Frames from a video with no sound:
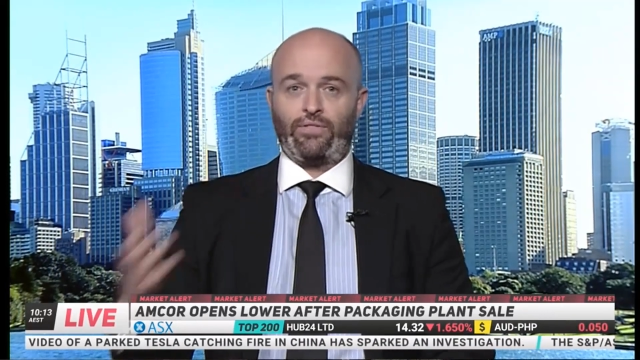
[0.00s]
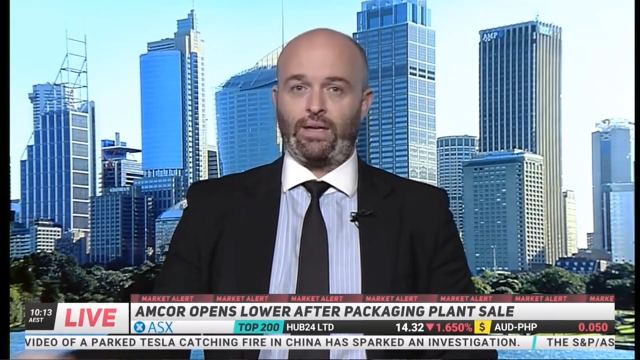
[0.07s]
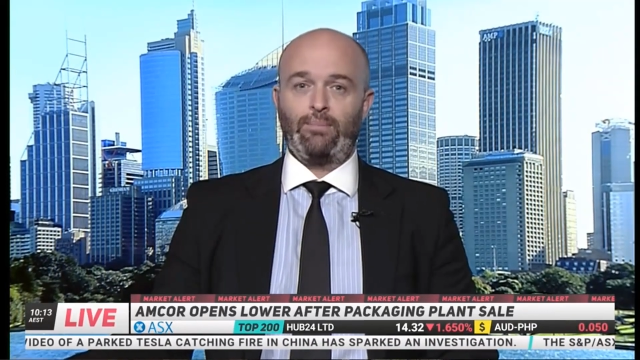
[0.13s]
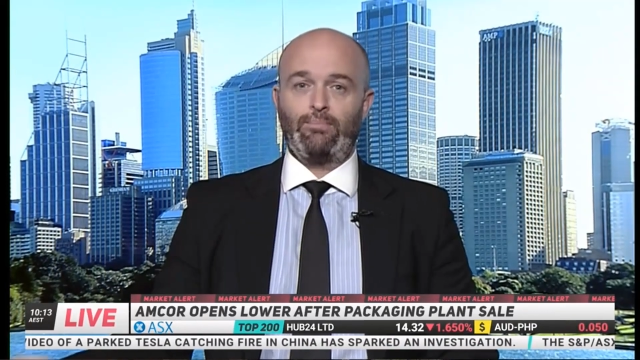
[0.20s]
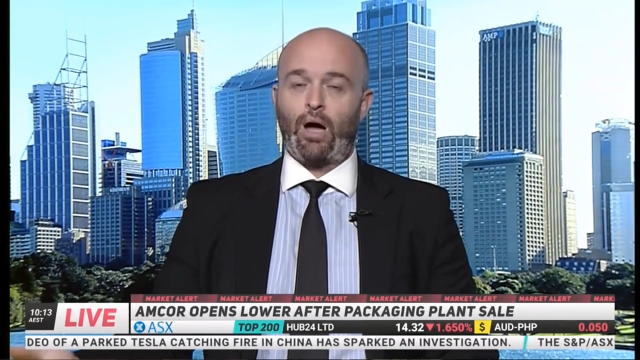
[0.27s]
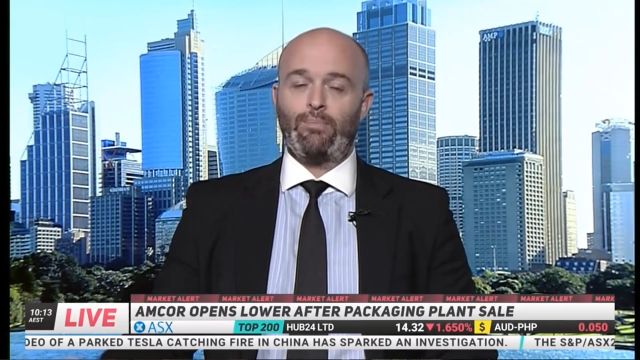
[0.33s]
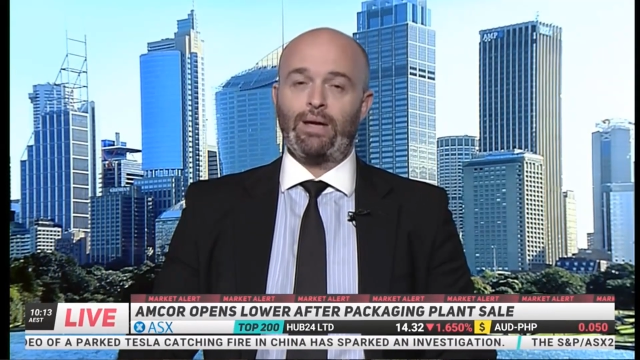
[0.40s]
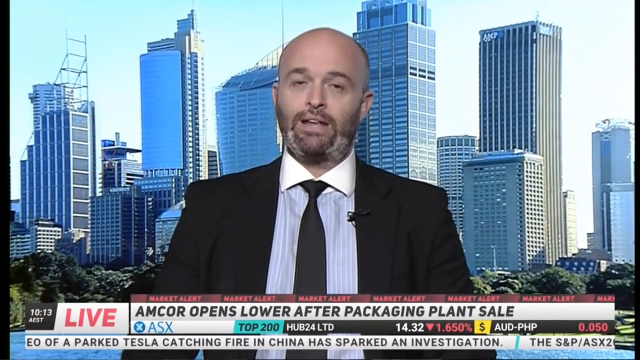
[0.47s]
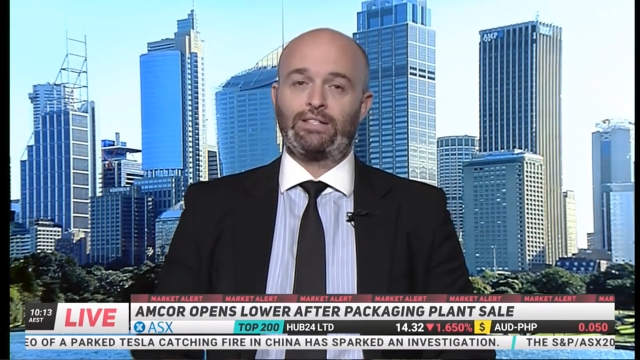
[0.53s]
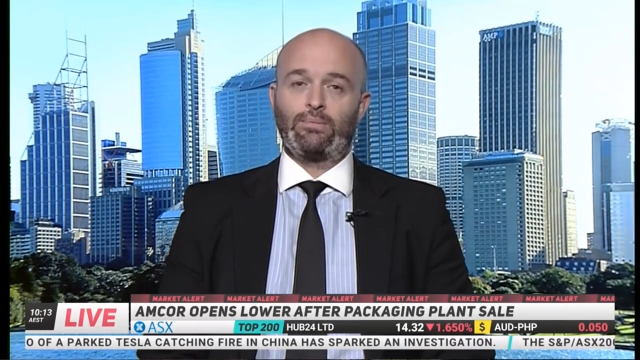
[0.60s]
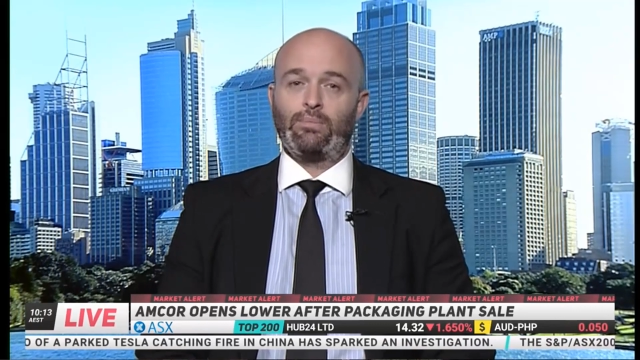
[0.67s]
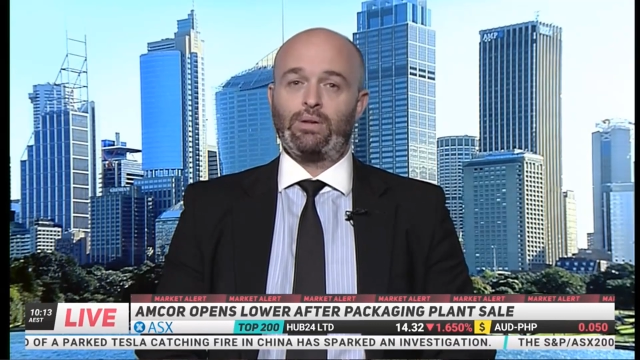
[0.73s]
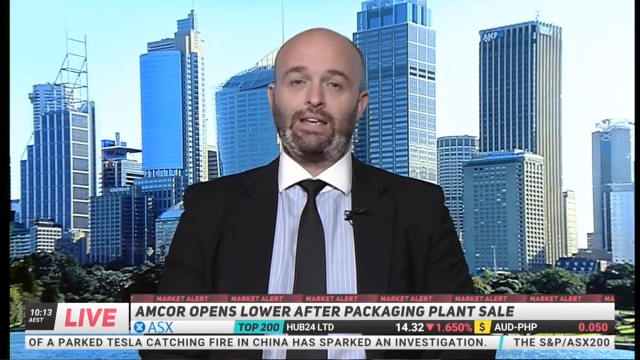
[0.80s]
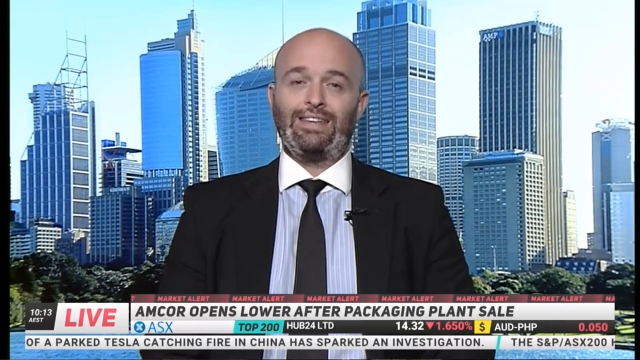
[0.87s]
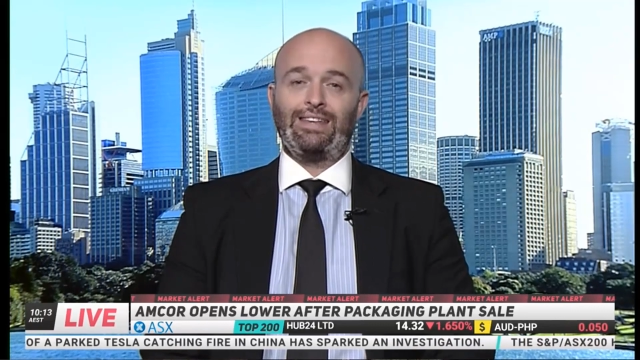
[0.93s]
the
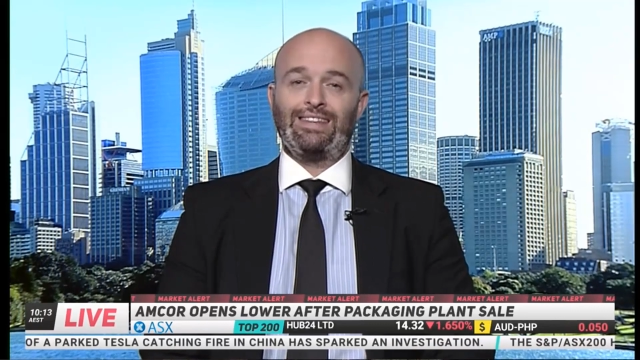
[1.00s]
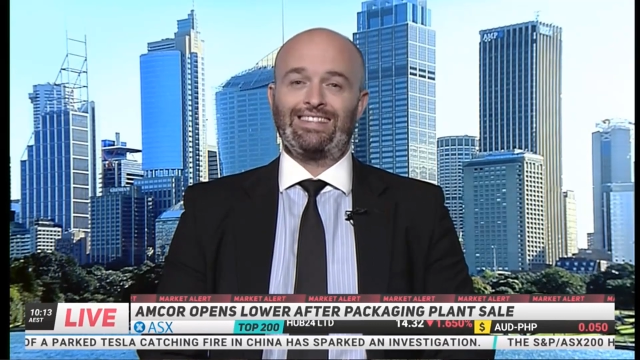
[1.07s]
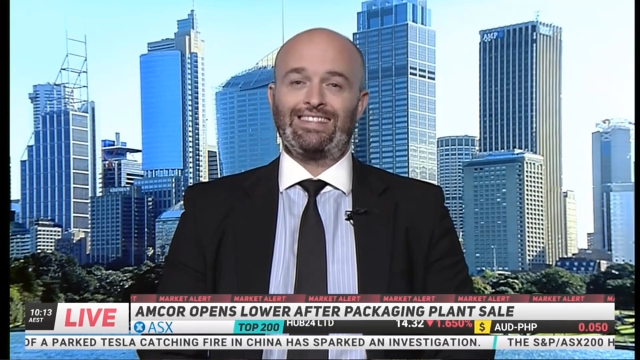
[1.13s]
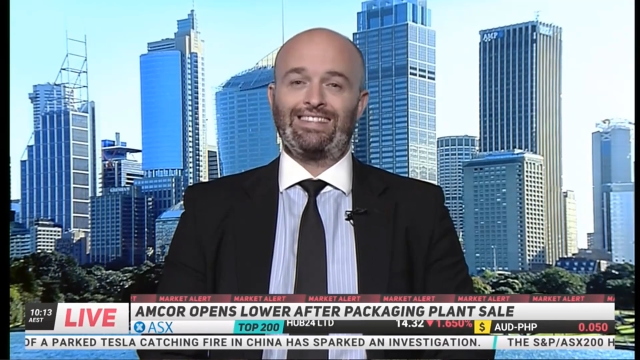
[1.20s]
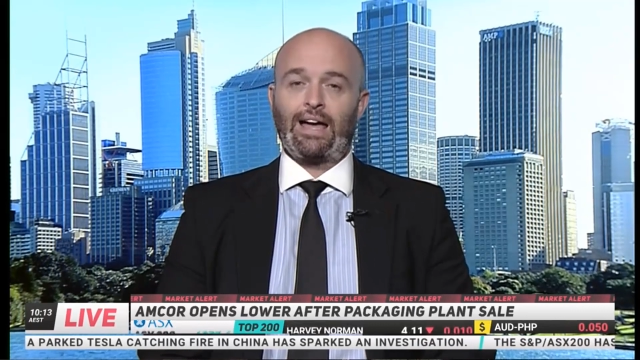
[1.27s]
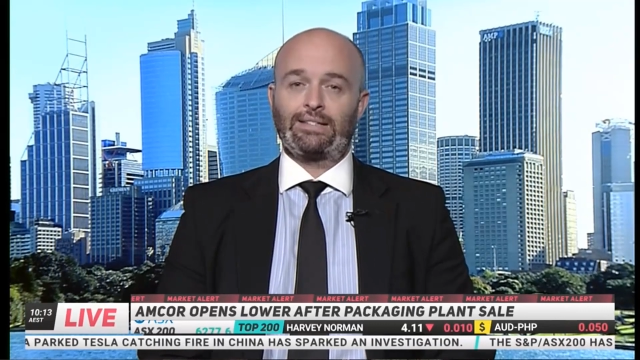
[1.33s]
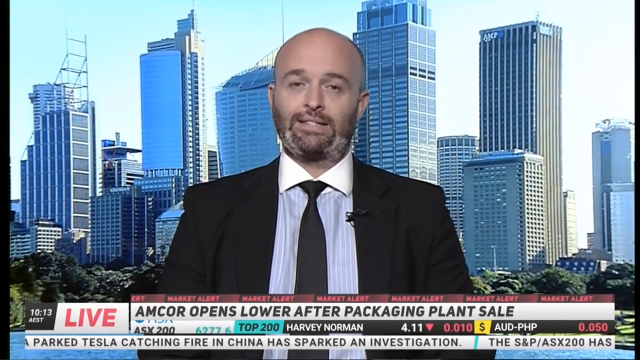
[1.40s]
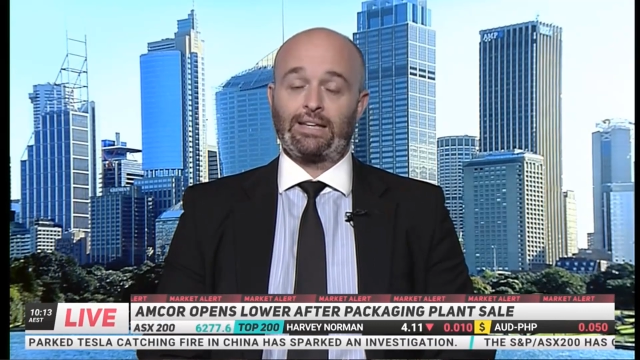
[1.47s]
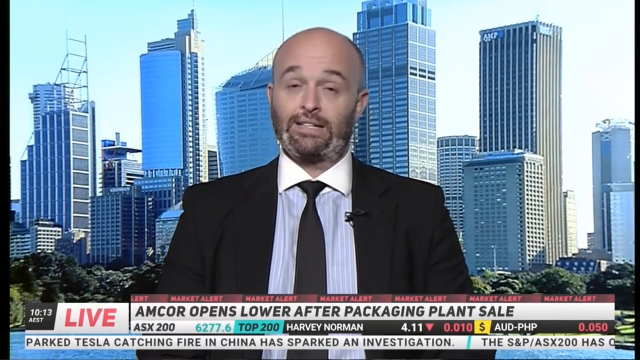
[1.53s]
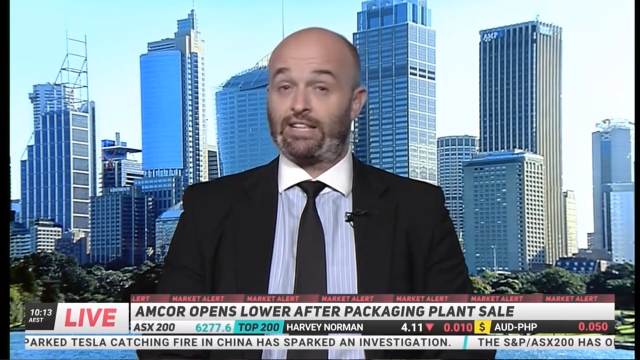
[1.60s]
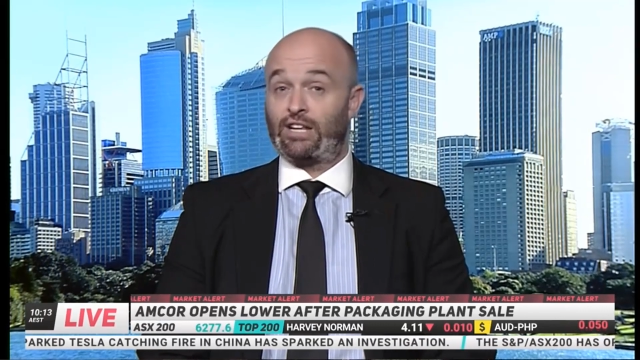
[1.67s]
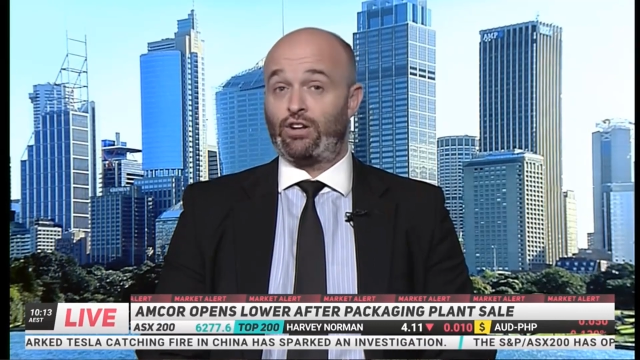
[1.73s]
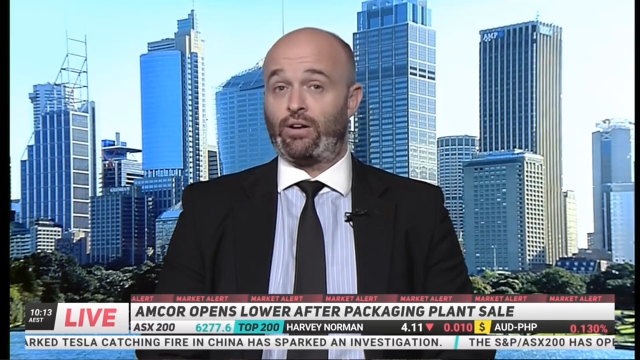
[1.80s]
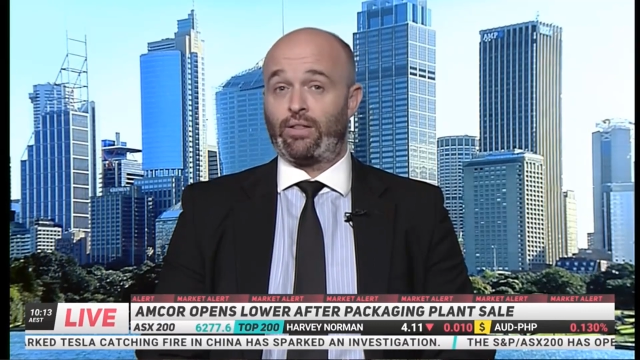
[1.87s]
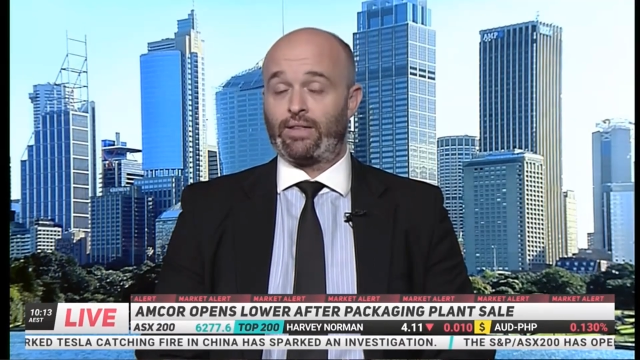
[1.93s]
momentum is to
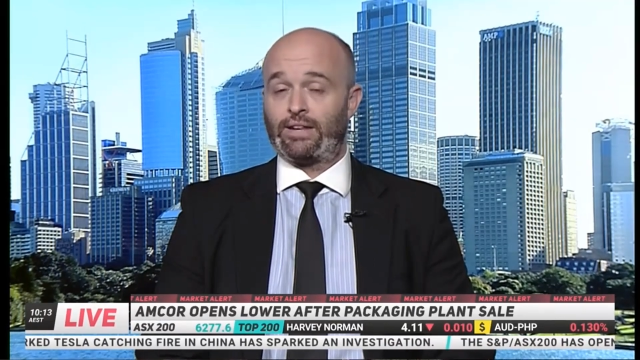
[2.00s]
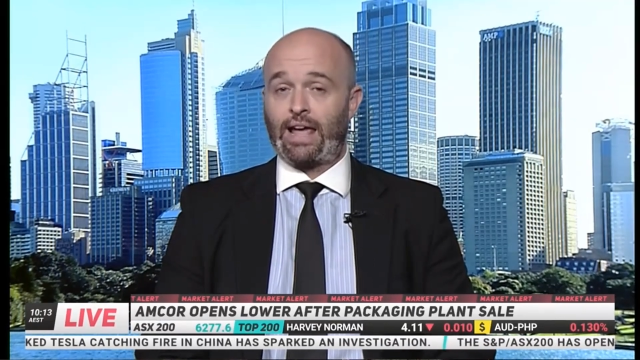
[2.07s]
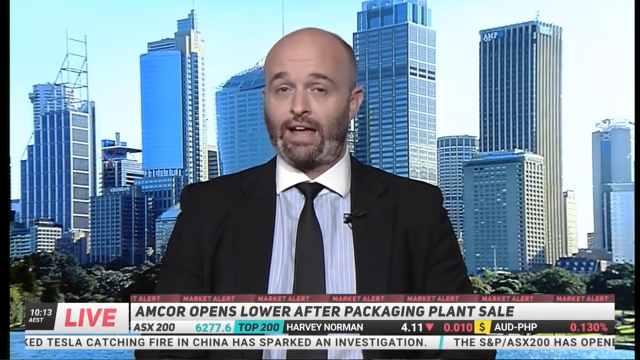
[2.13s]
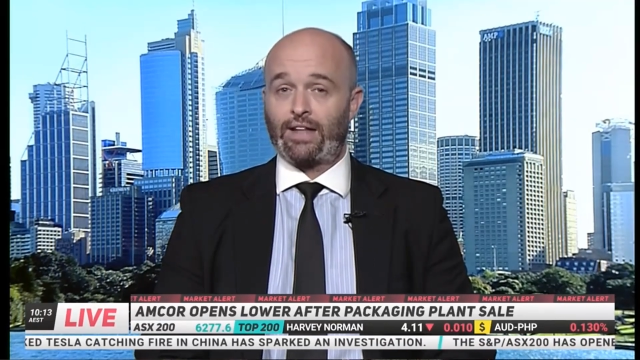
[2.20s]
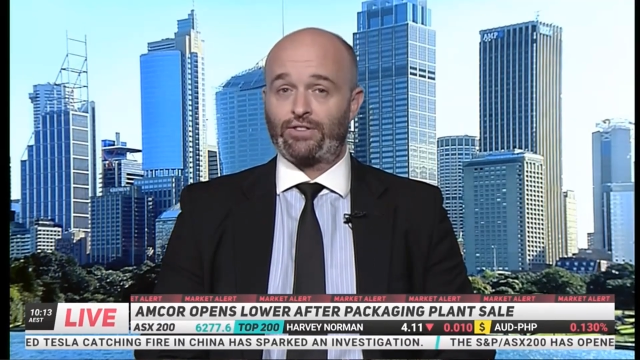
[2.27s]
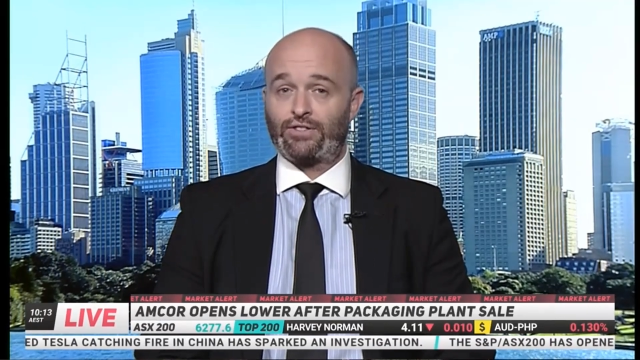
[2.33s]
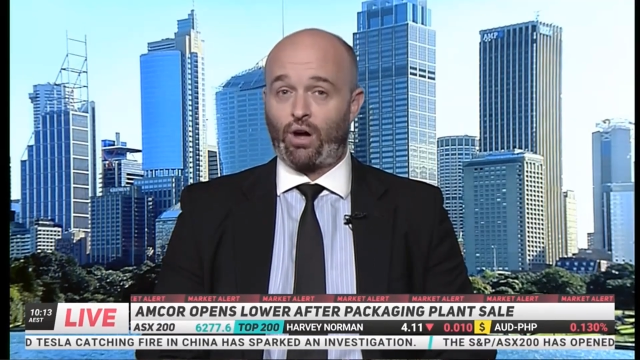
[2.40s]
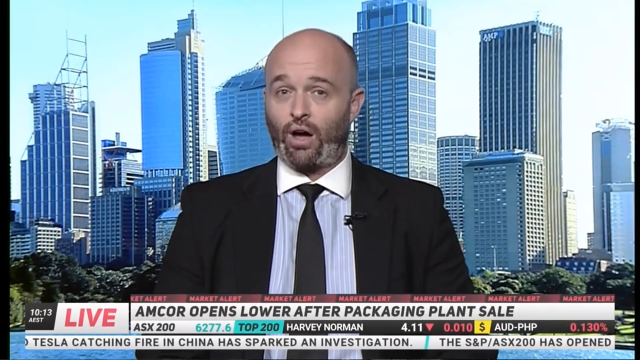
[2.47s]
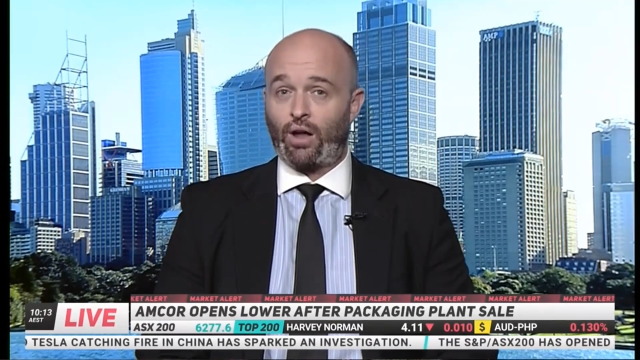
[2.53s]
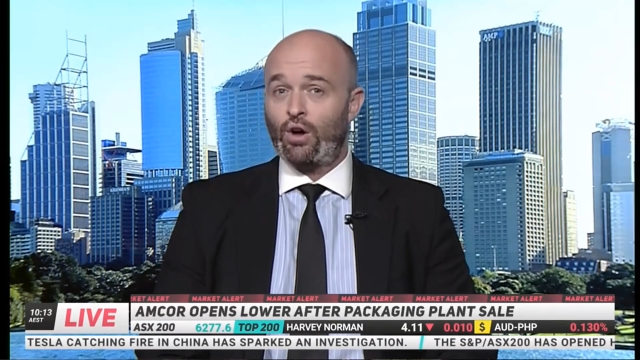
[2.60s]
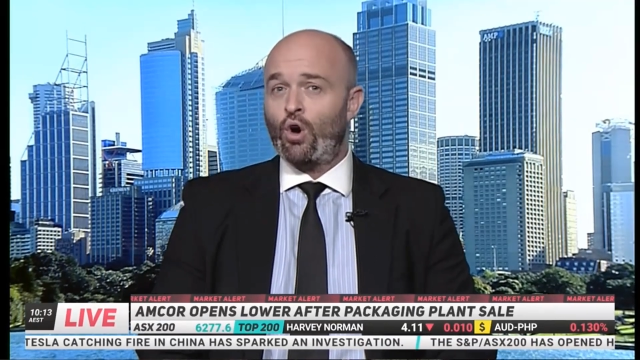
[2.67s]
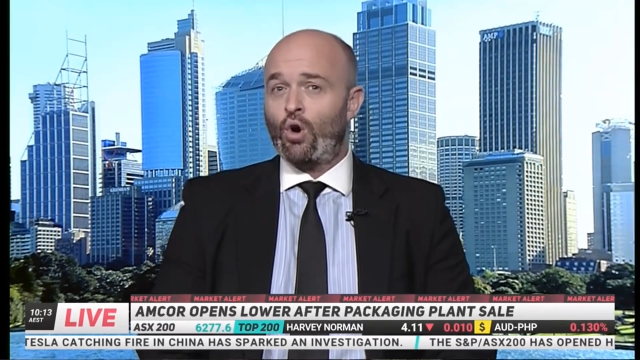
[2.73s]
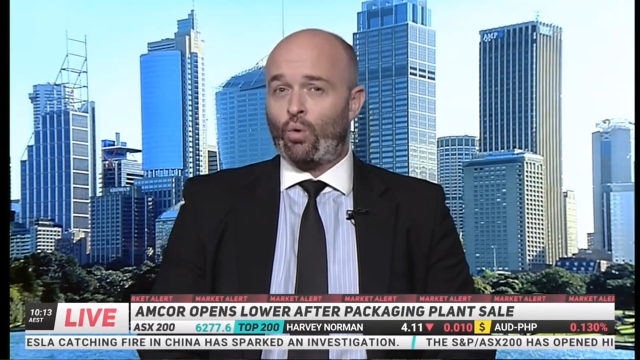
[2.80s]
continue to the downside,